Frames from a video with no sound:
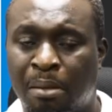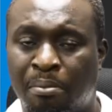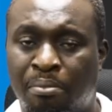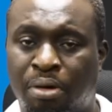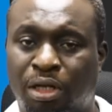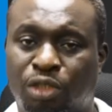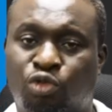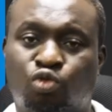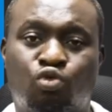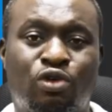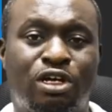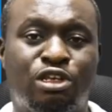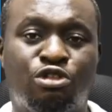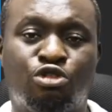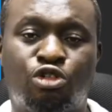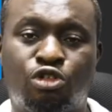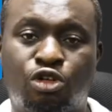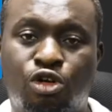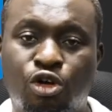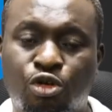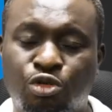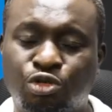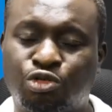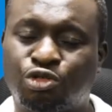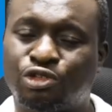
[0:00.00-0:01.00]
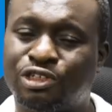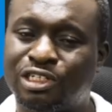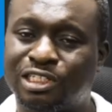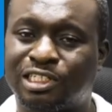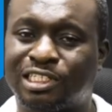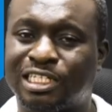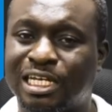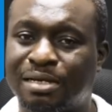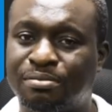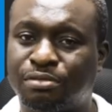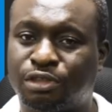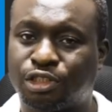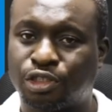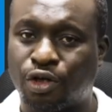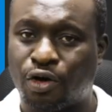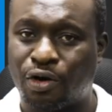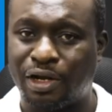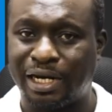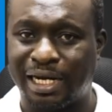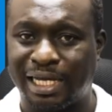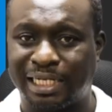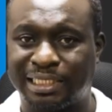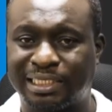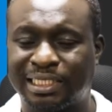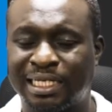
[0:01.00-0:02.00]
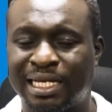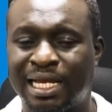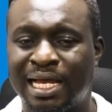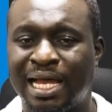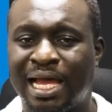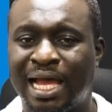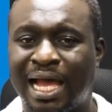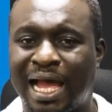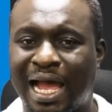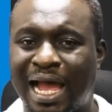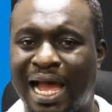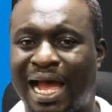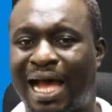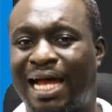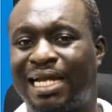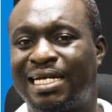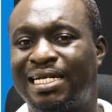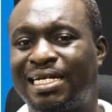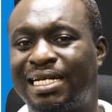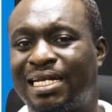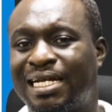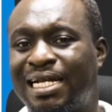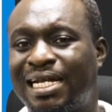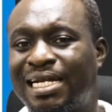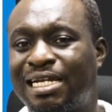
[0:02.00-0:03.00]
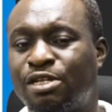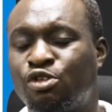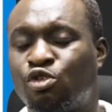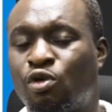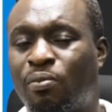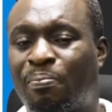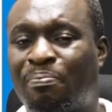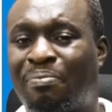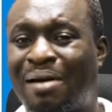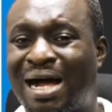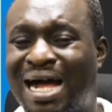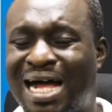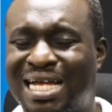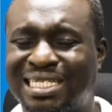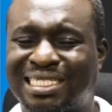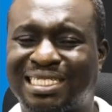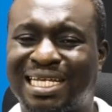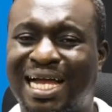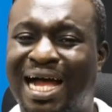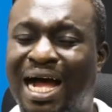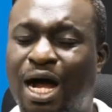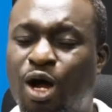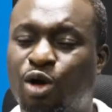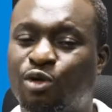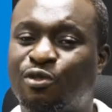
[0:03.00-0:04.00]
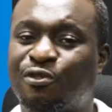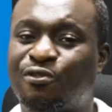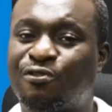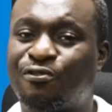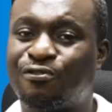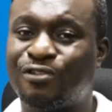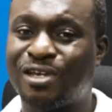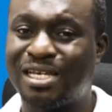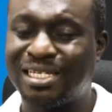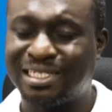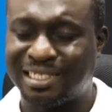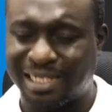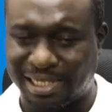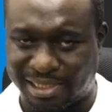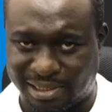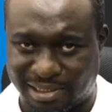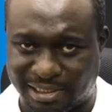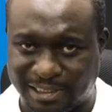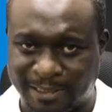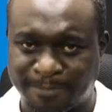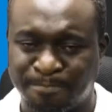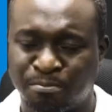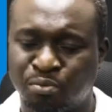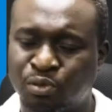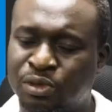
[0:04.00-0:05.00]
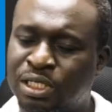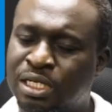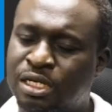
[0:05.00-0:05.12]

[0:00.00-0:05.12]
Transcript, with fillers: But when you go to the same toilet and then you pass out feces,